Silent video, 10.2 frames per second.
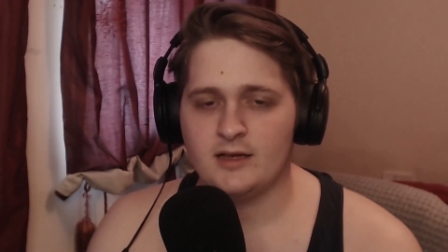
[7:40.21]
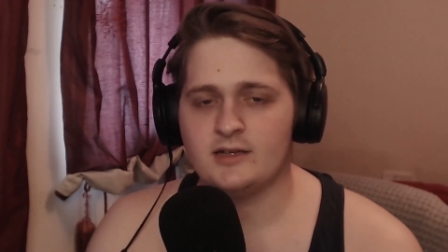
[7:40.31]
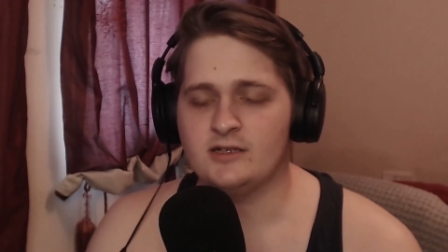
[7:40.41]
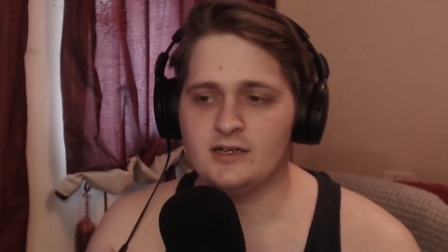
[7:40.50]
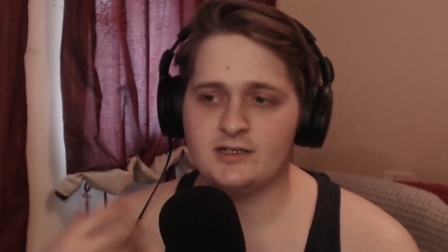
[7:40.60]

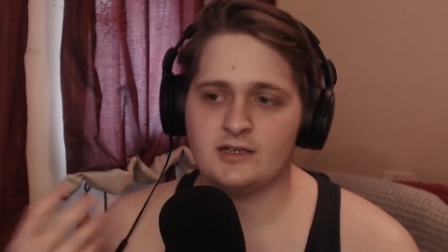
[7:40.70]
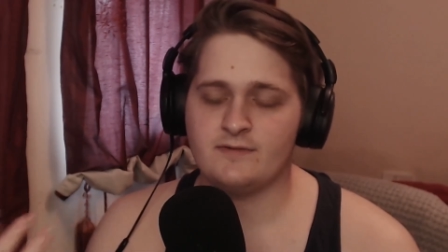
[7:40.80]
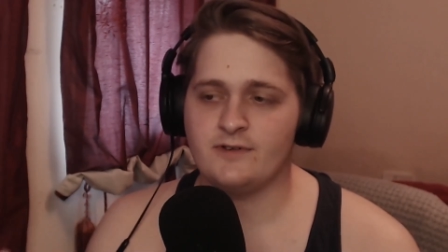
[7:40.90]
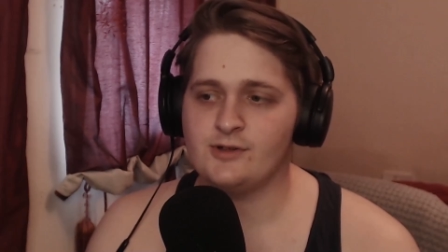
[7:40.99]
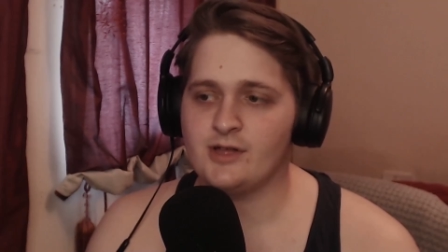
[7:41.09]
it's nice to
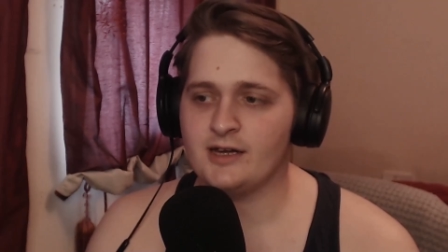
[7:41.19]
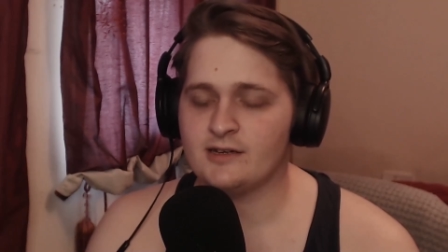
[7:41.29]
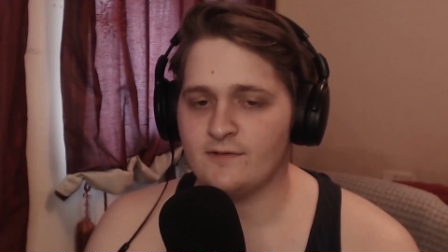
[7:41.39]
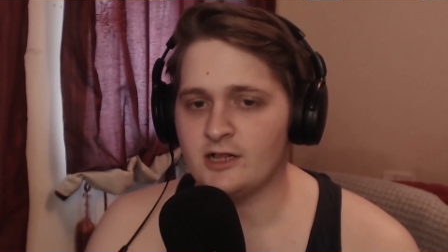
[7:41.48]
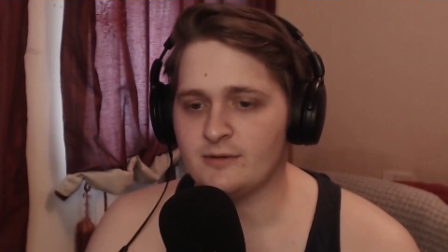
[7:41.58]
feel that
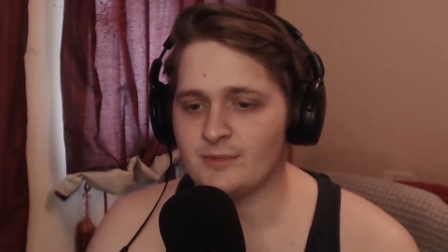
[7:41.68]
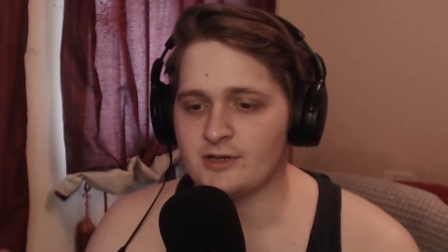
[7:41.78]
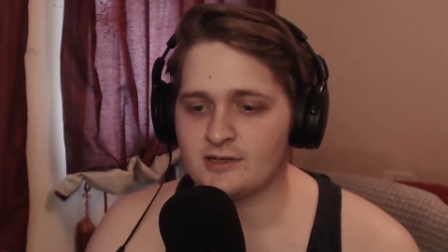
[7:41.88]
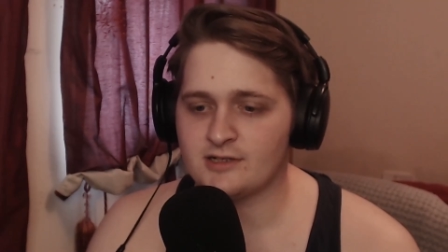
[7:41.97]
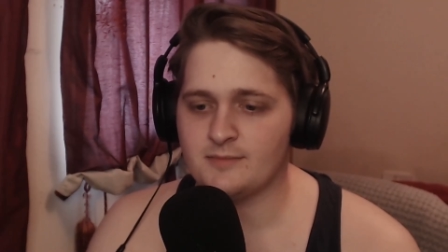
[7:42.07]
development,
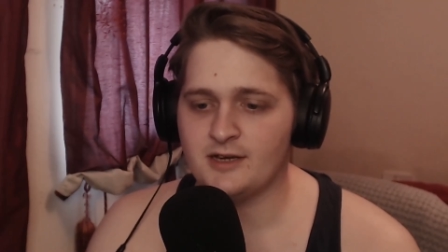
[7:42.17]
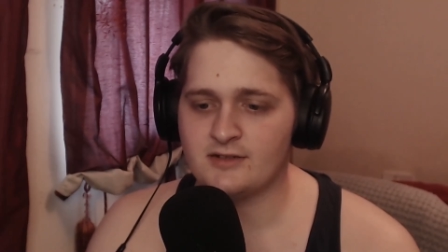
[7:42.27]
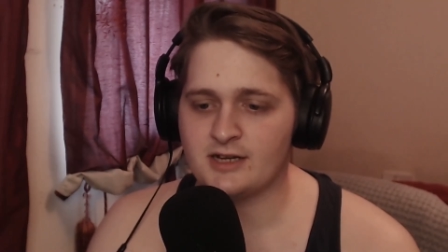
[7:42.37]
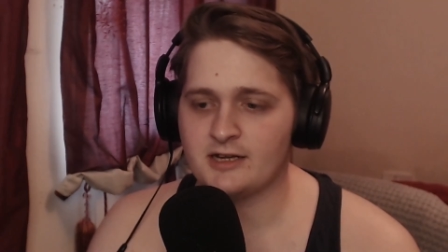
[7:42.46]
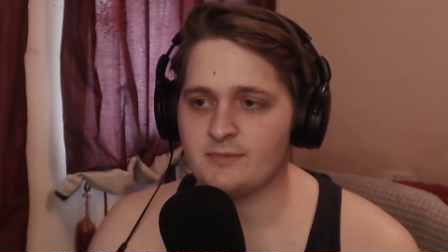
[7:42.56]
because it may have
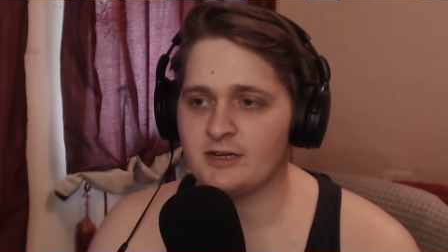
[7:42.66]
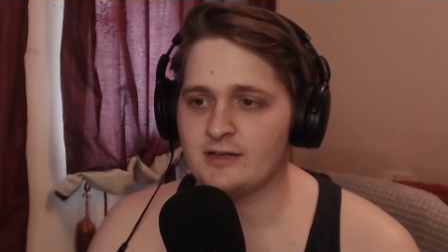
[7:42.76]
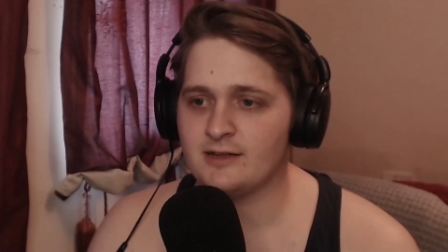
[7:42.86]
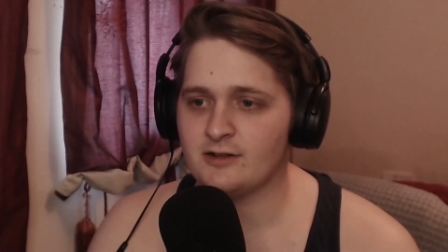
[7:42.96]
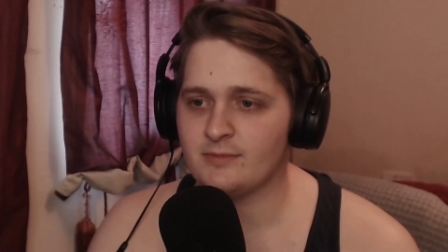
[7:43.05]
taken me a
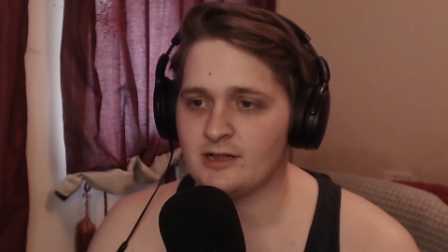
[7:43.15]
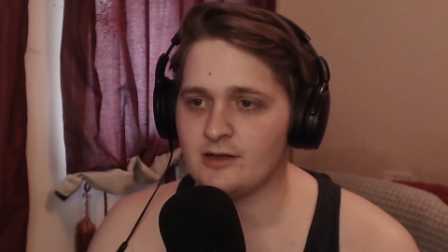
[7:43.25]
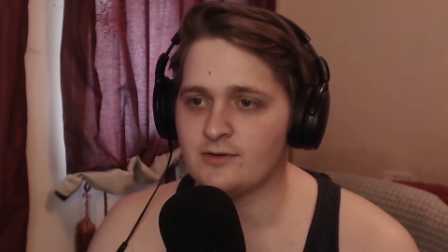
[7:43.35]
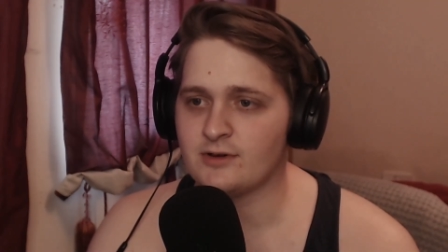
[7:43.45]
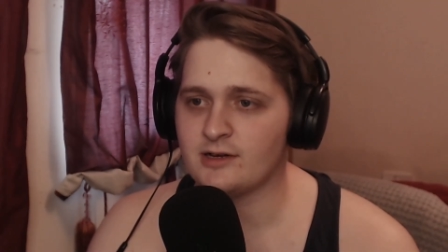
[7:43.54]
little bit
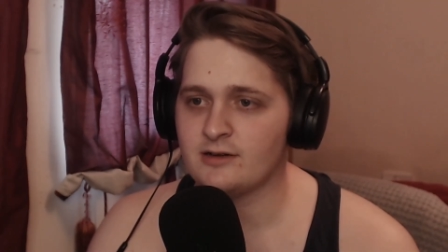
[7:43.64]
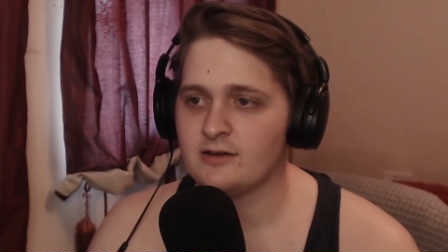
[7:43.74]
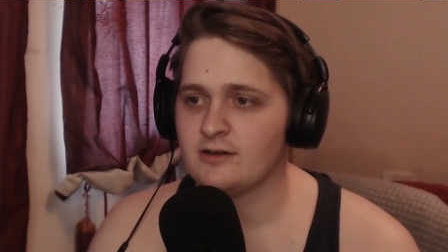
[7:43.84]
longer